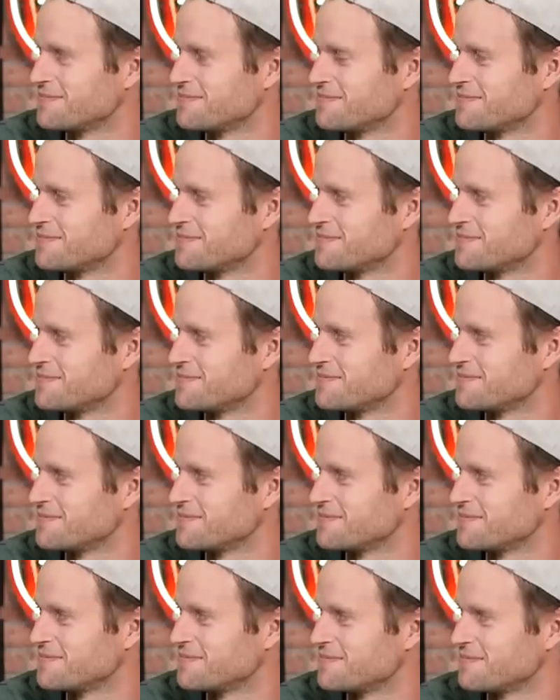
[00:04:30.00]

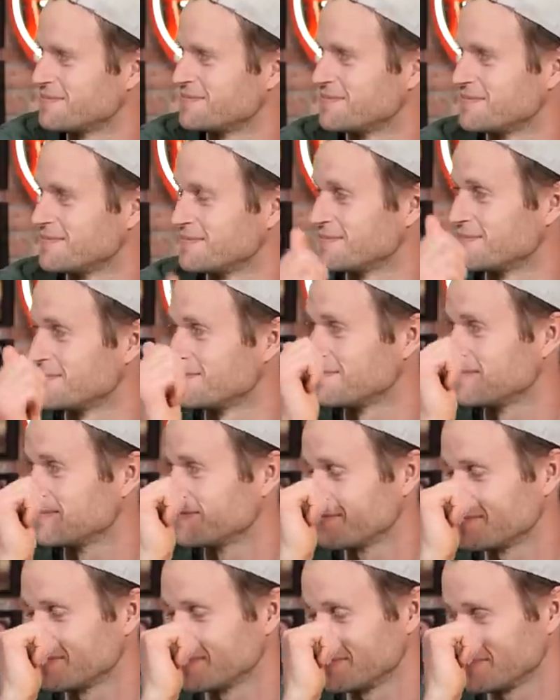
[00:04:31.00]

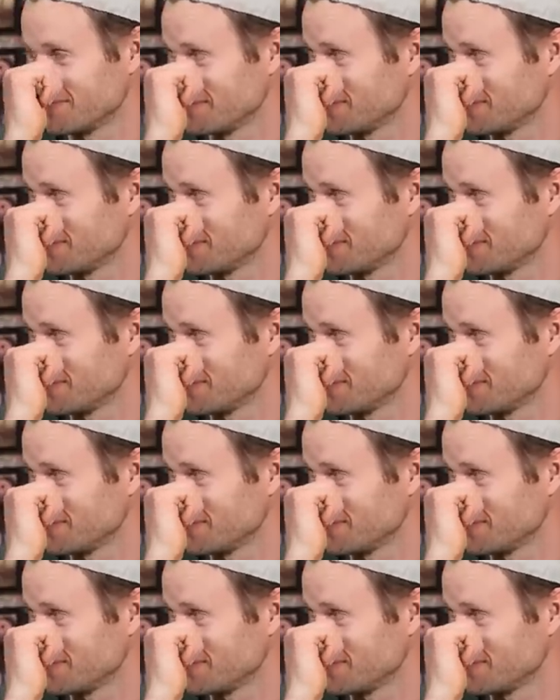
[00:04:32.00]
[no speech]